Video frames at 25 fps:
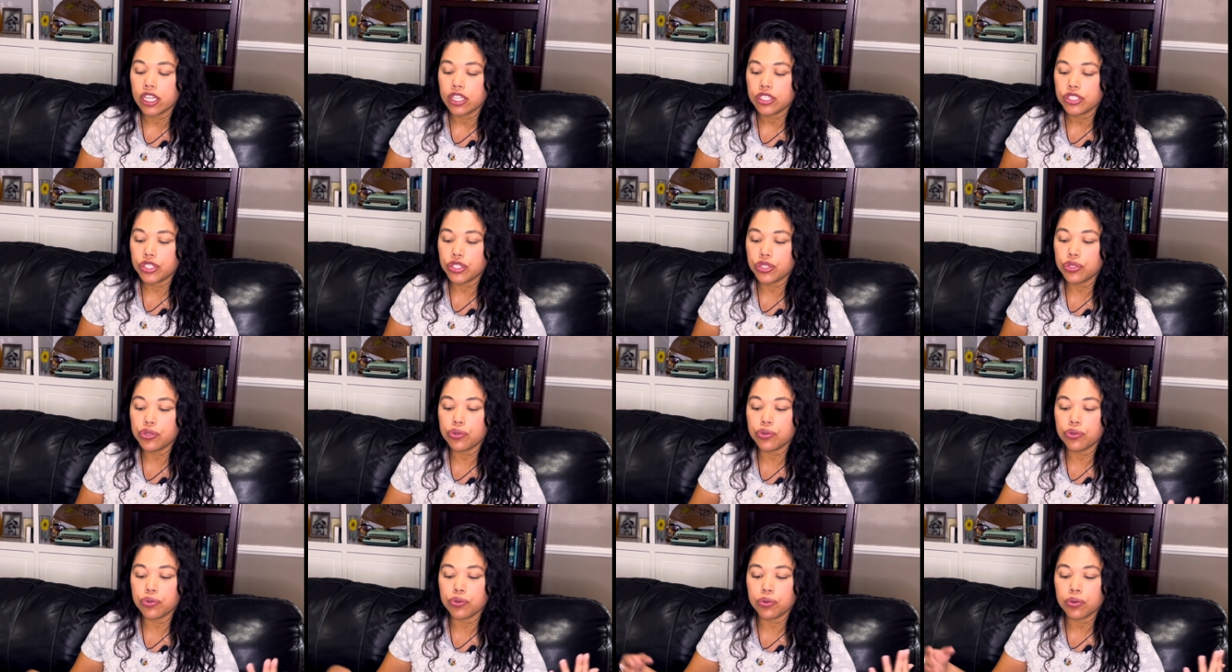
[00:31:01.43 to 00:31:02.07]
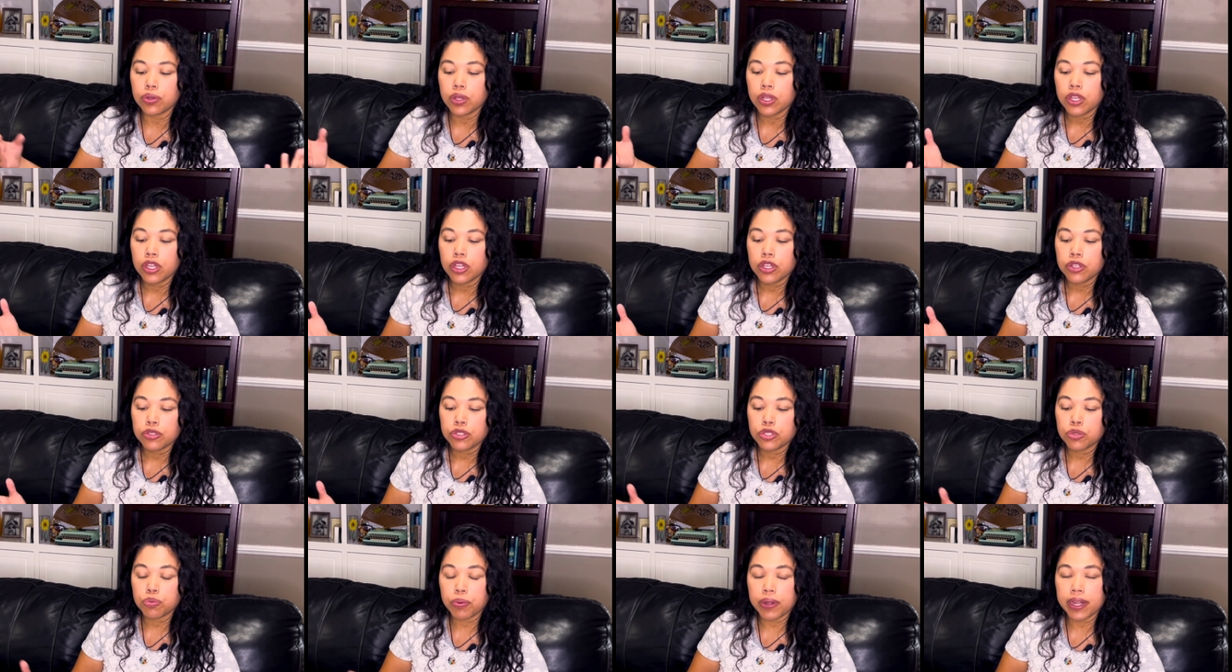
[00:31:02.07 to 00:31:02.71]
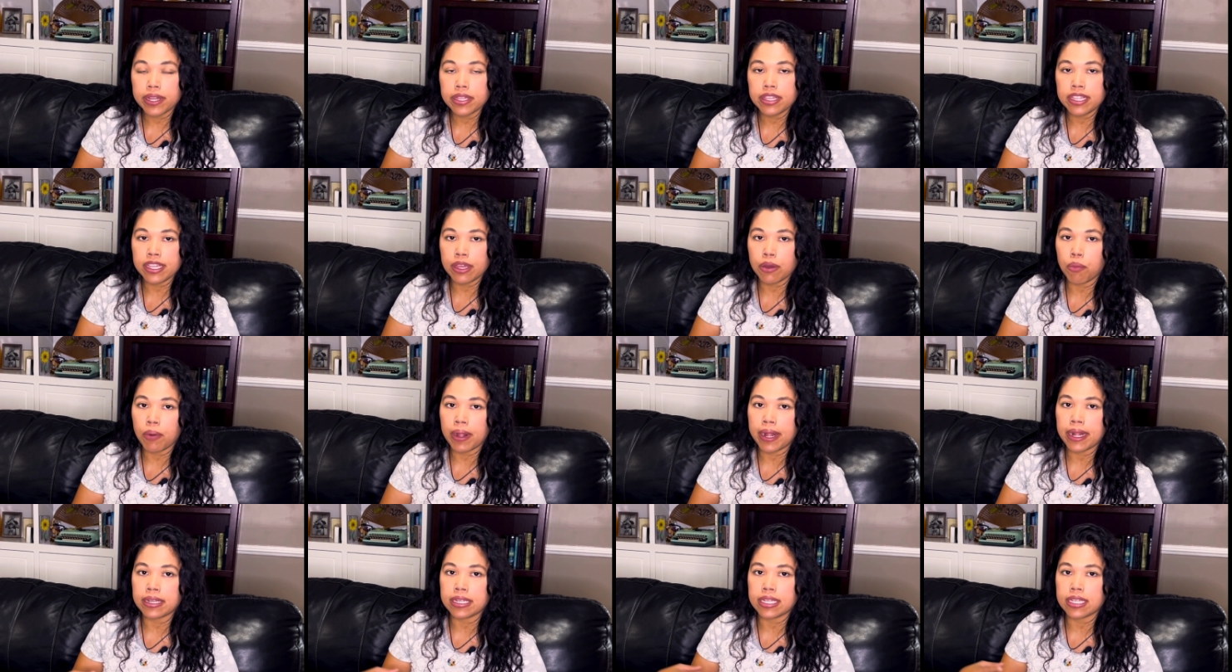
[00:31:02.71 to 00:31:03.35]
to spread the
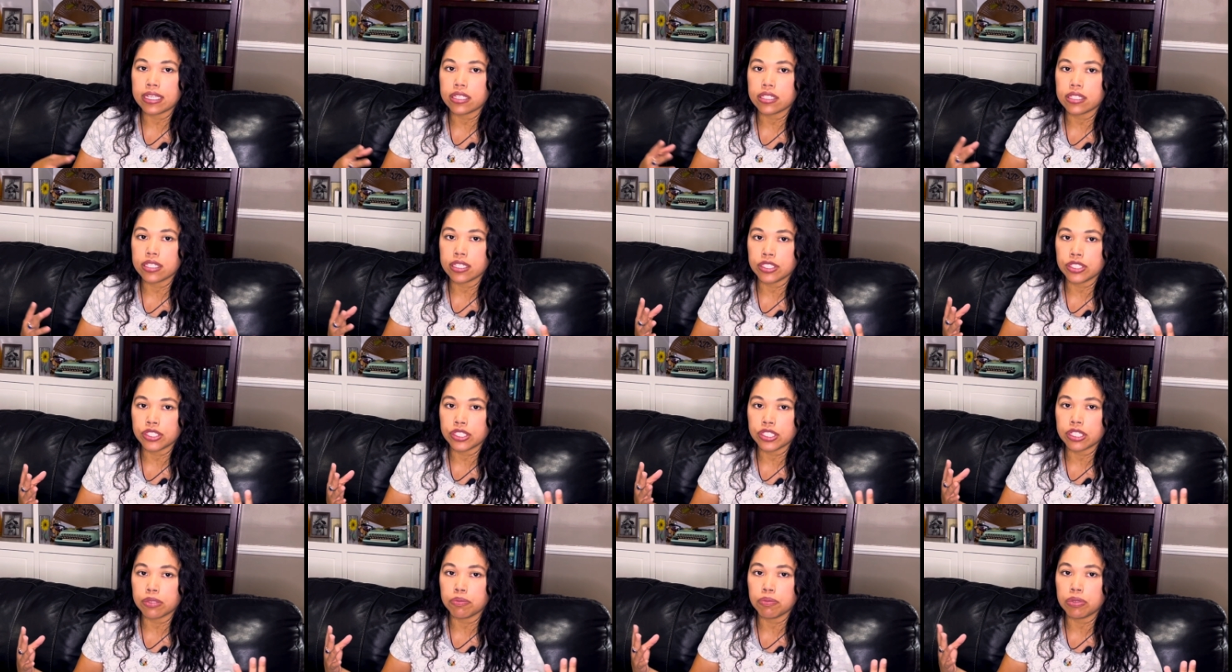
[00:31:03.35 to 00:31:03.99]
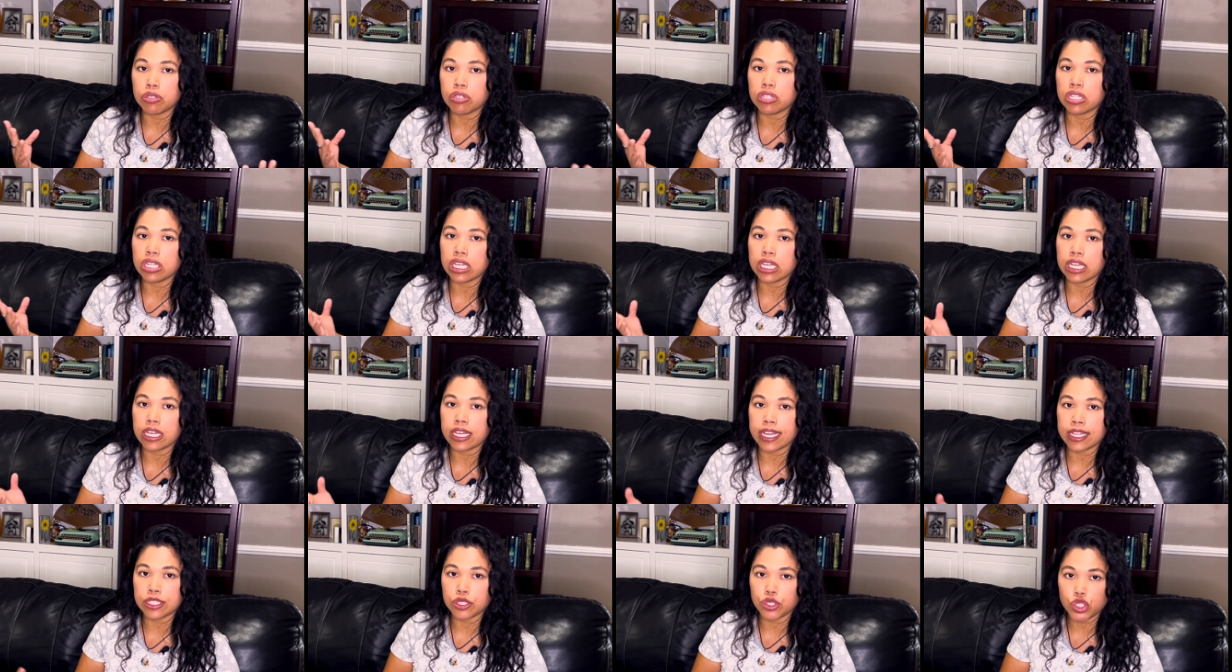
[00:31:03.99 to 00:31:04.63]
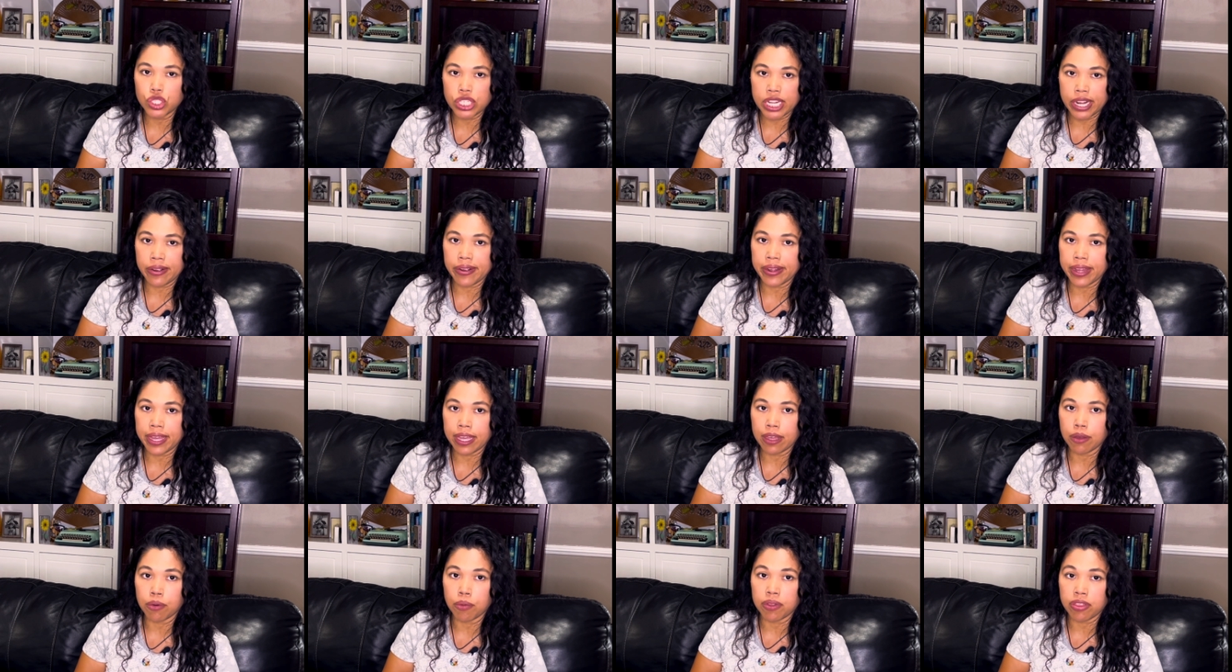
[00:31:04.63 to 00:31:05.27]
awareness in your community and sharing
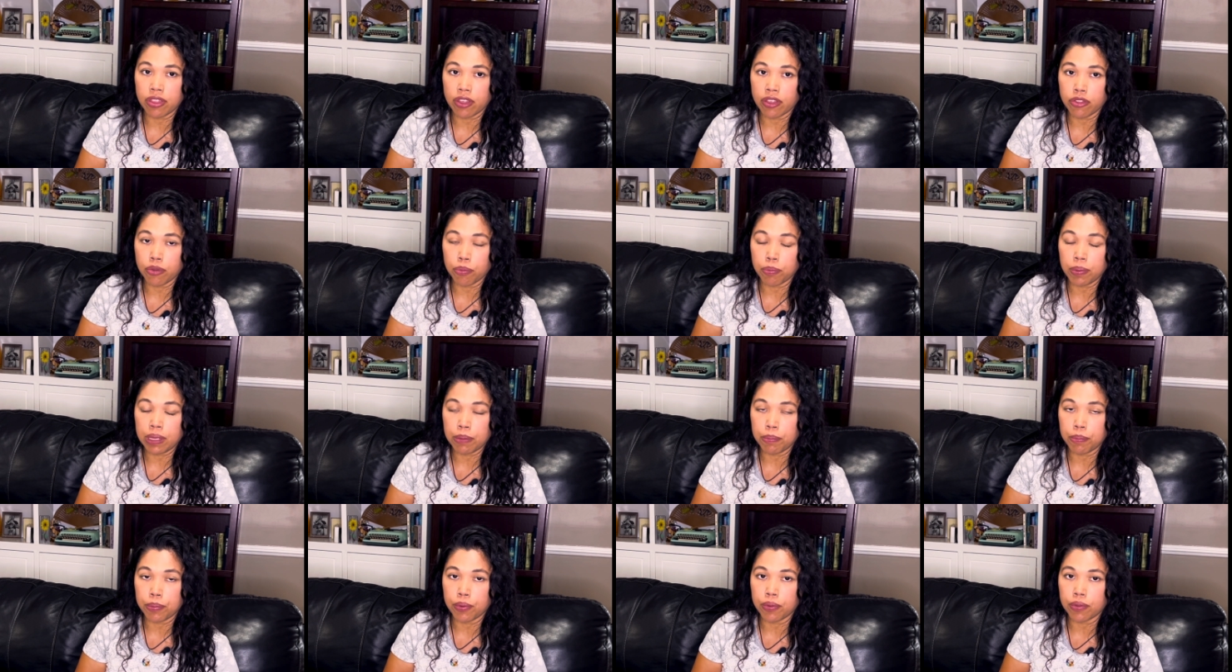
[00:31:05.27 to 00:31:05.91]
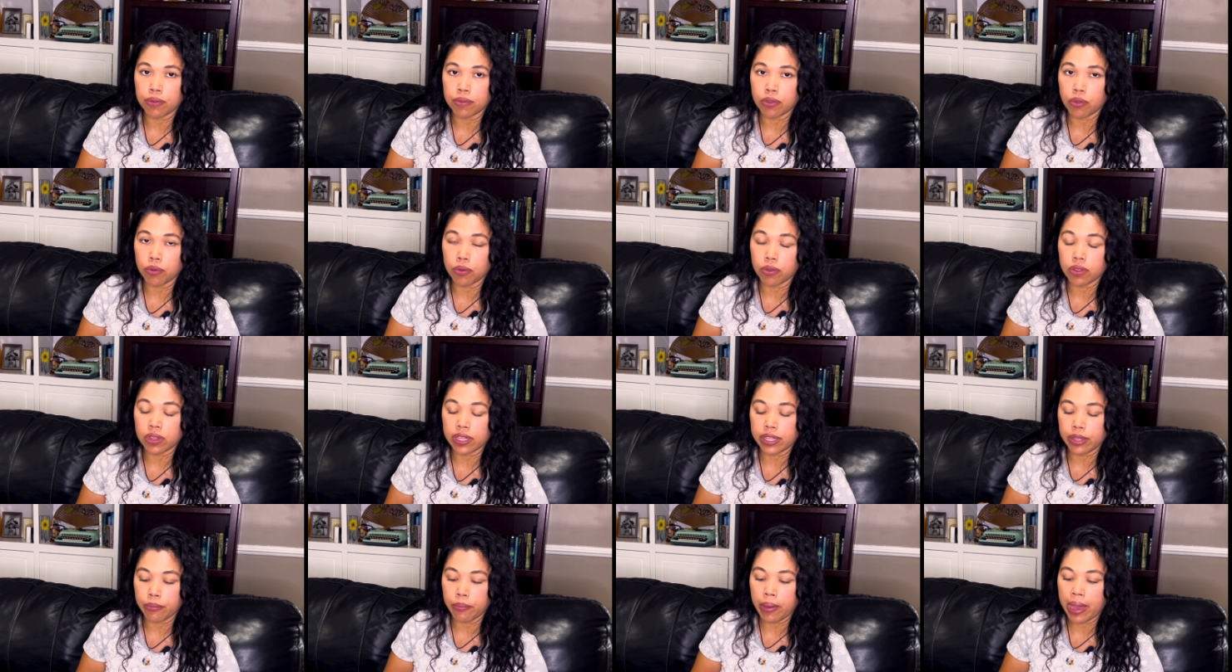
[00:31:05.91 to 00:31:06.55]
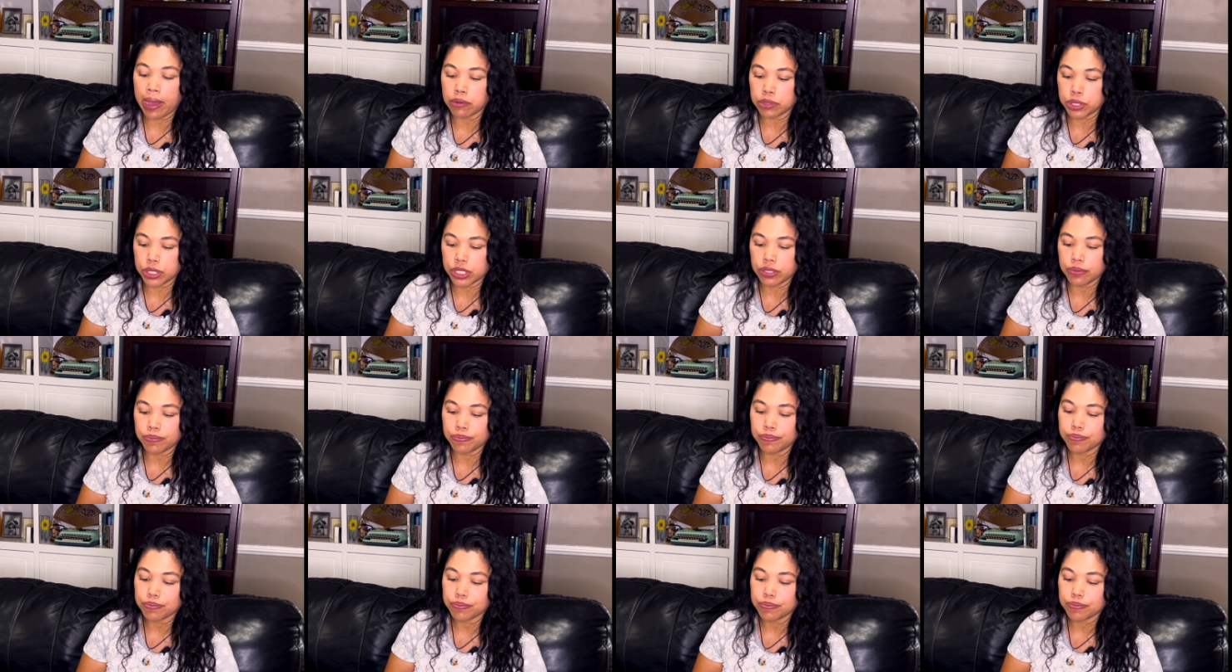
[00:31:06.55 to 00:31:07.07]
it with other people locally around you.